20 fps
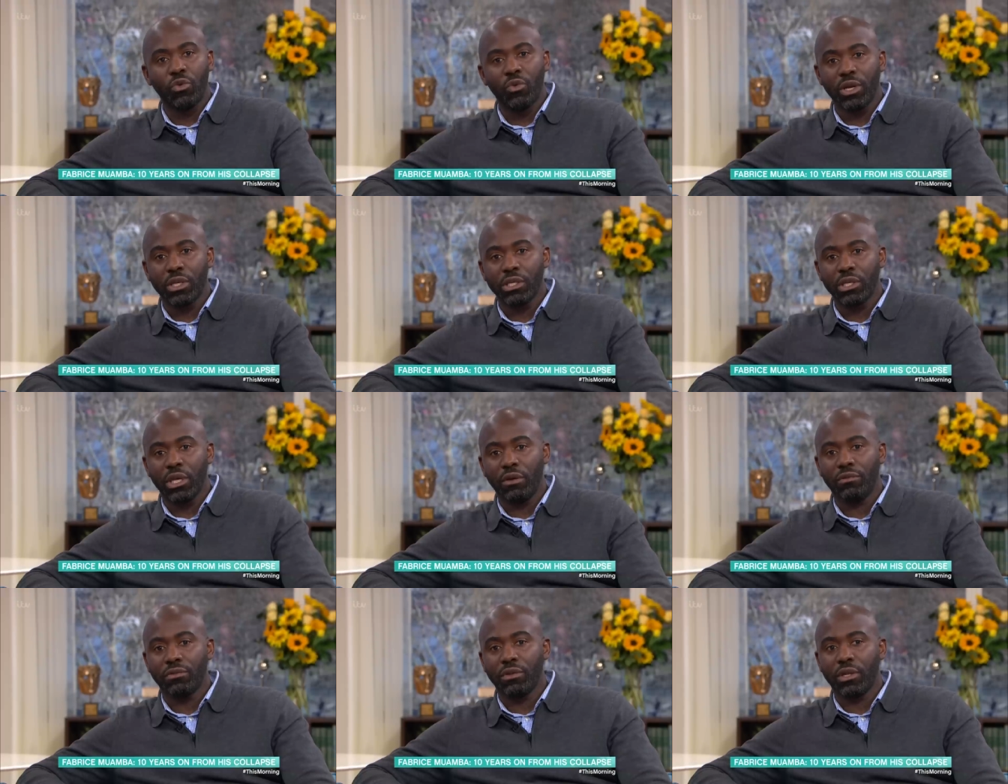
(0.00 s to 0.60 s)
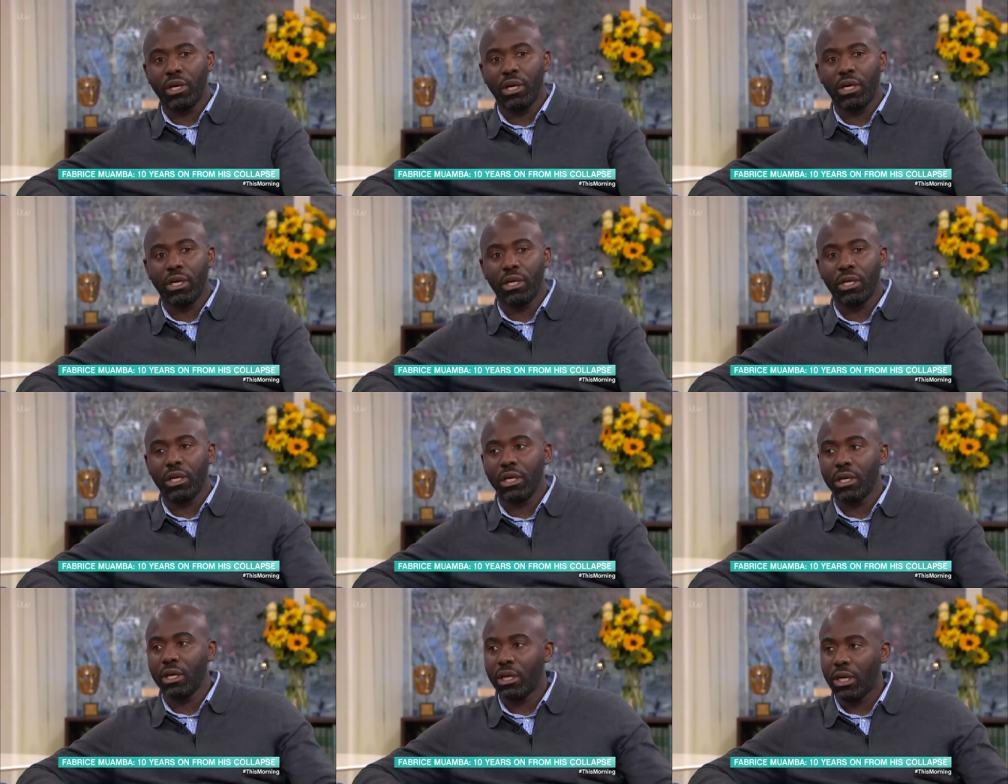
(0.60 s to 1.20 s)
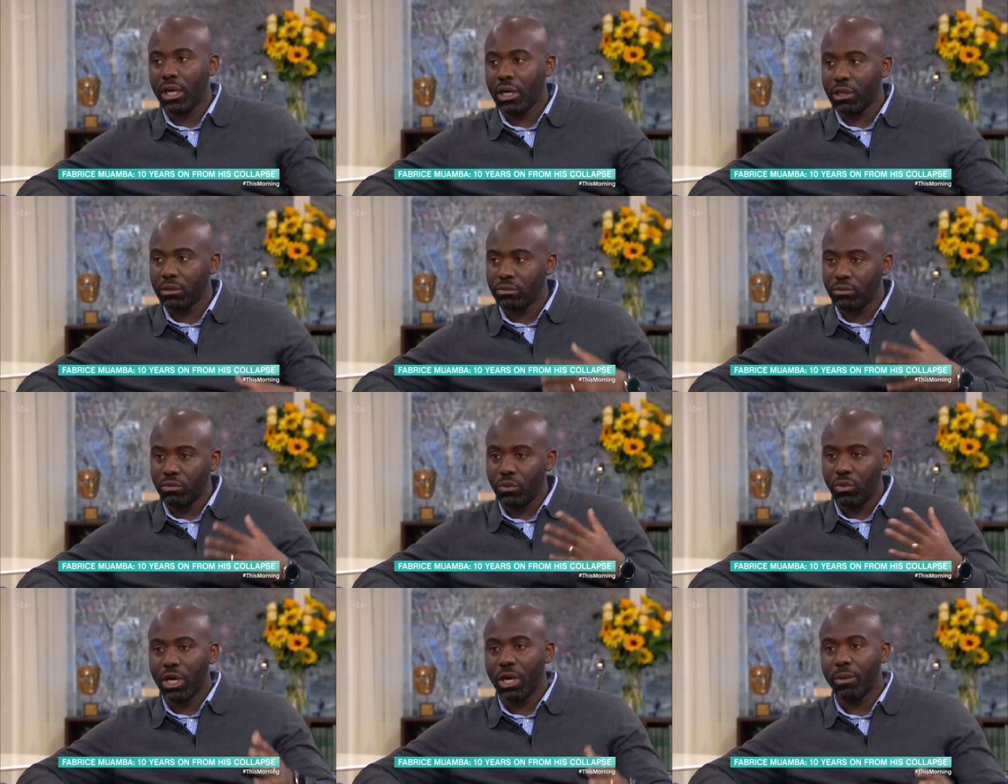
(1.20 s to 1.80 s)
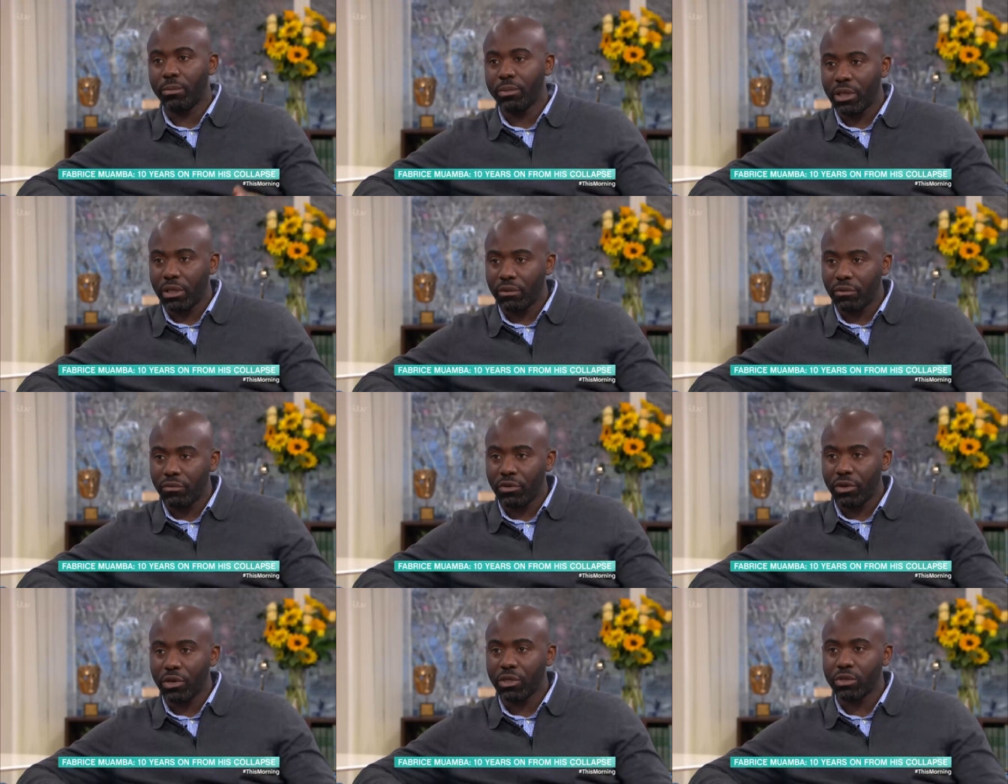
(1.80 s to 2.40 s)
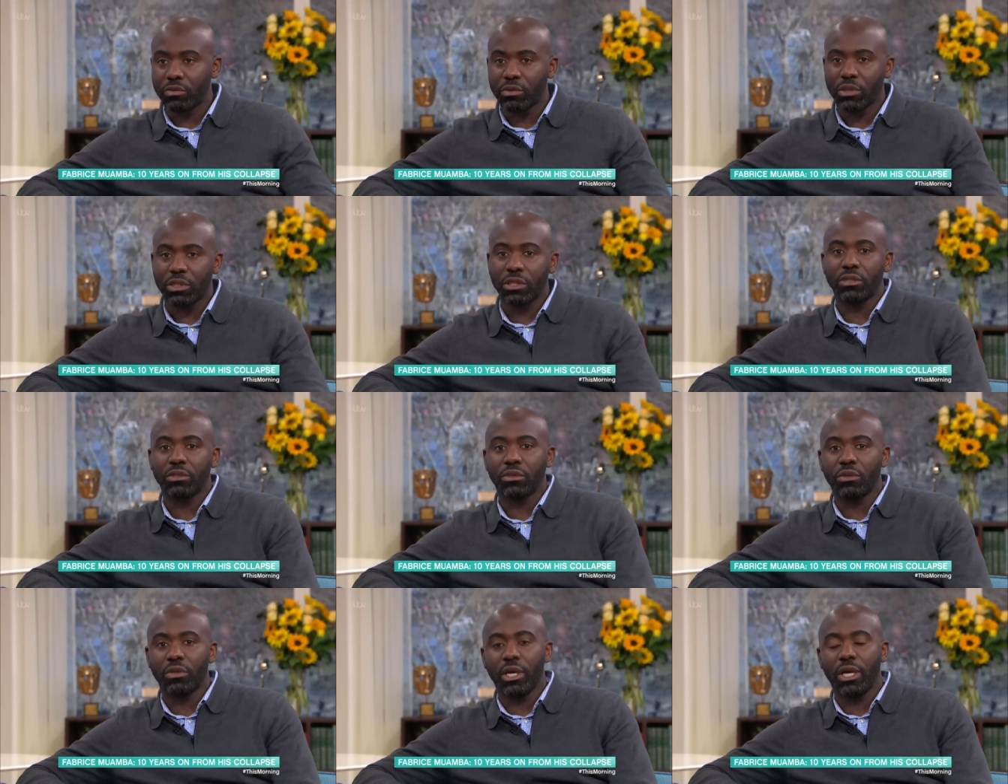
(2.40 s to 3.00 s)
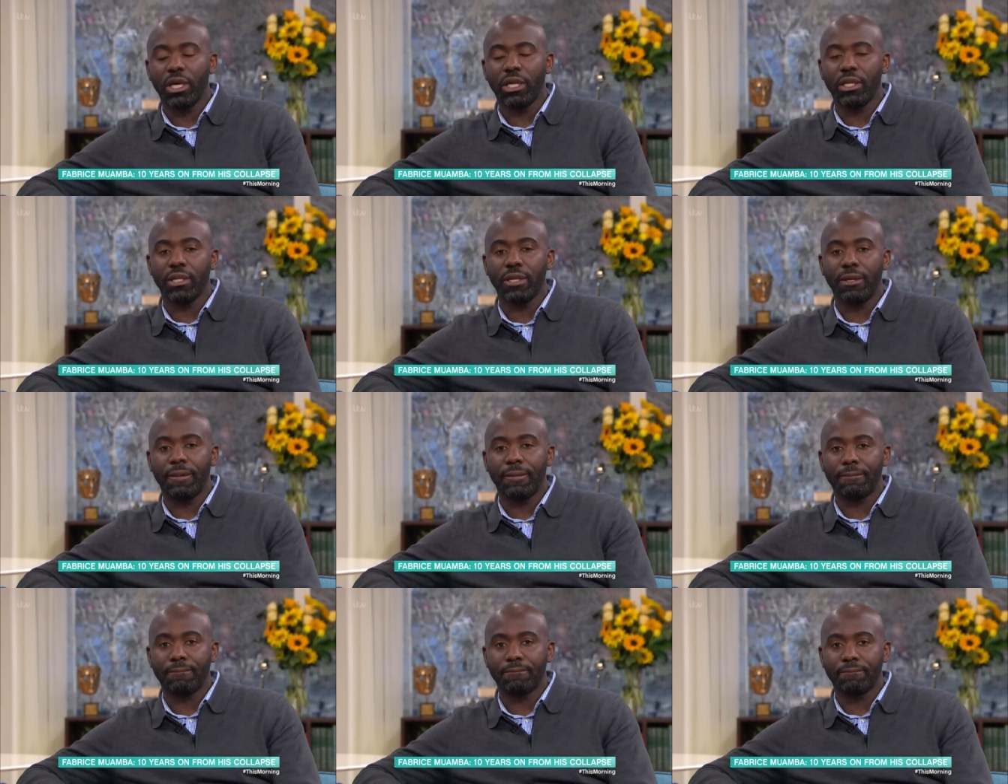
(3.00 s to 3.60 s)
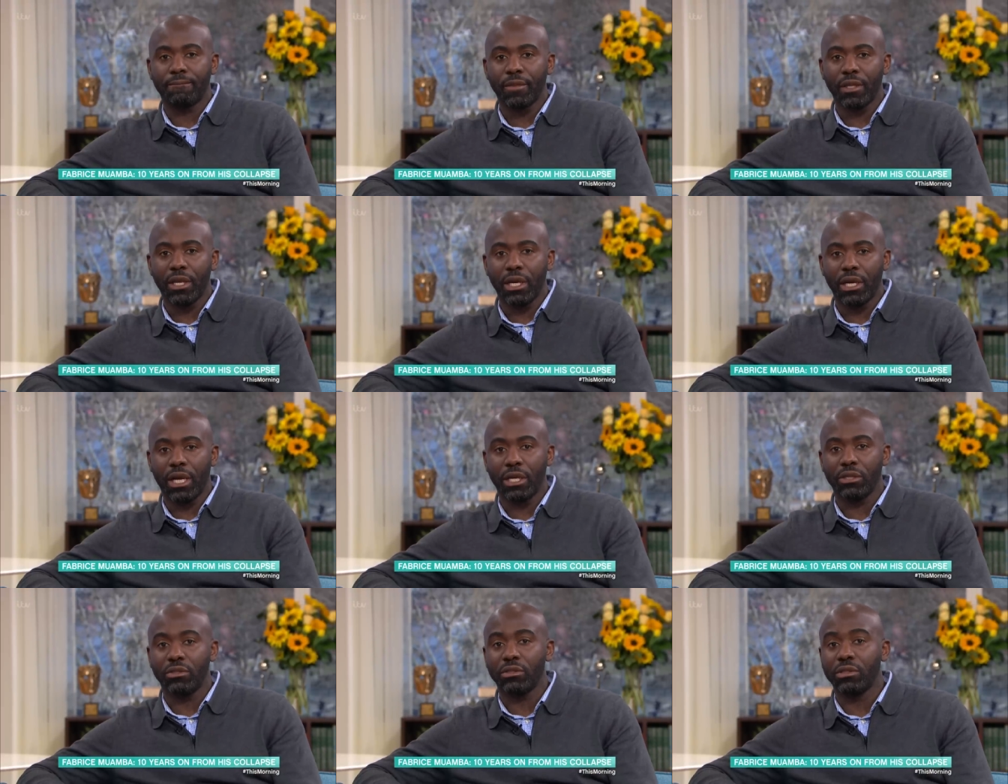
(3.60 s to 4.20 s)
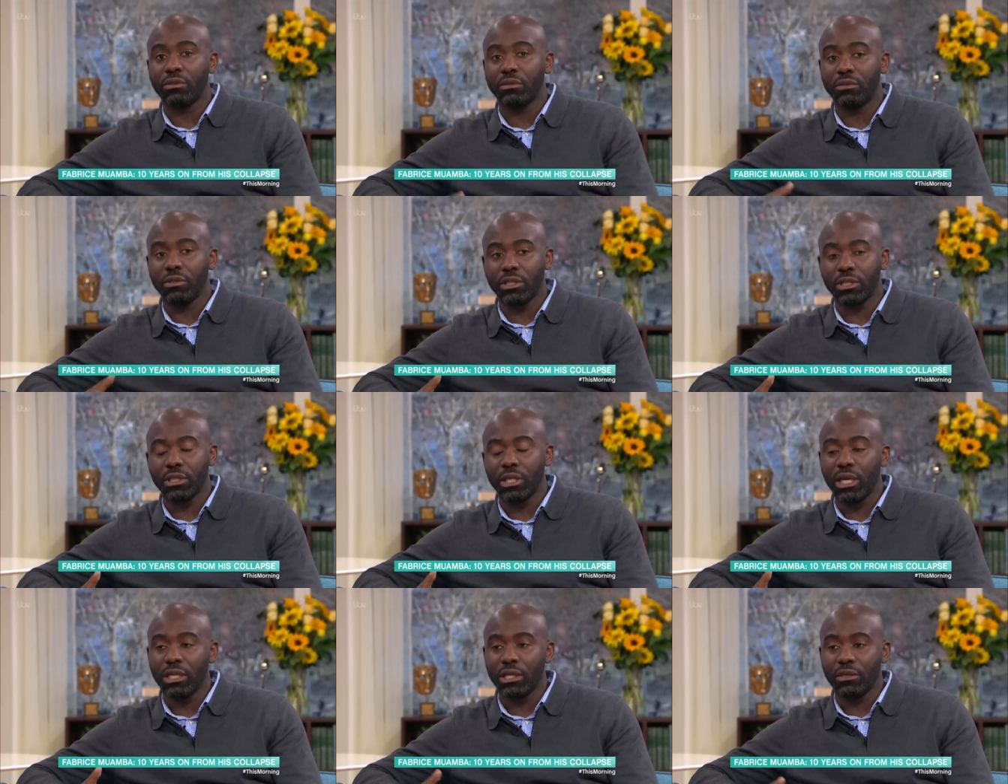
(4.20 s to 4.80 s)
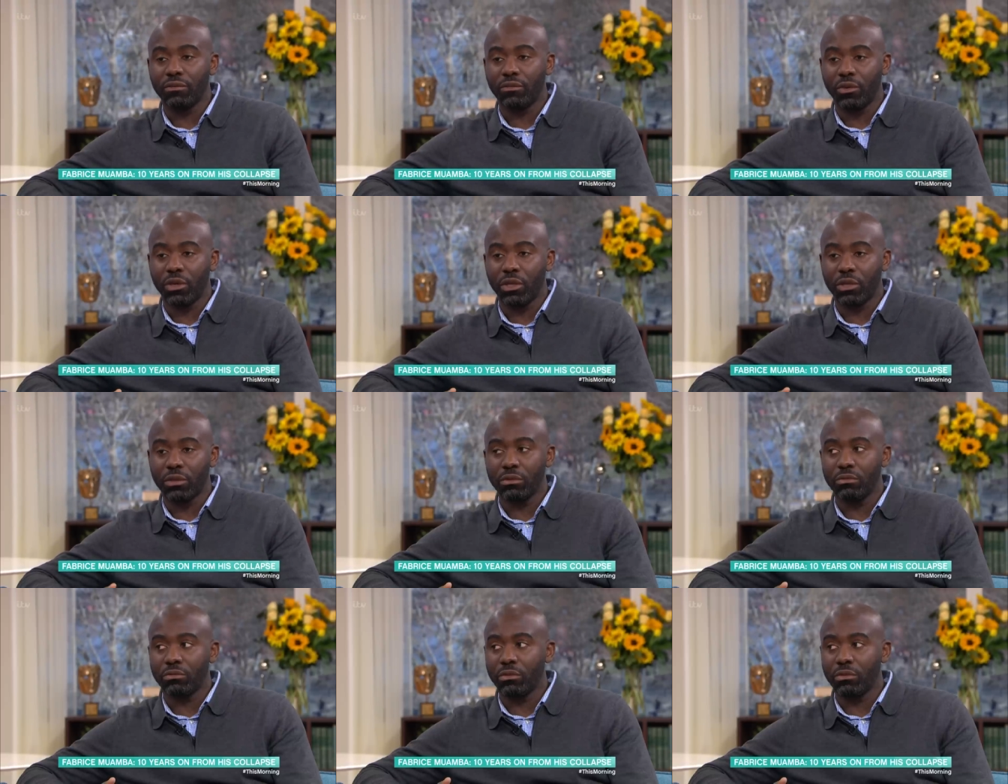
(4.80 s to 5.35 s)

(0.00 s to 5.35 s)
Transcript: weeks after I, I, woke up and everything was settled, and um, I had to decide if I want to.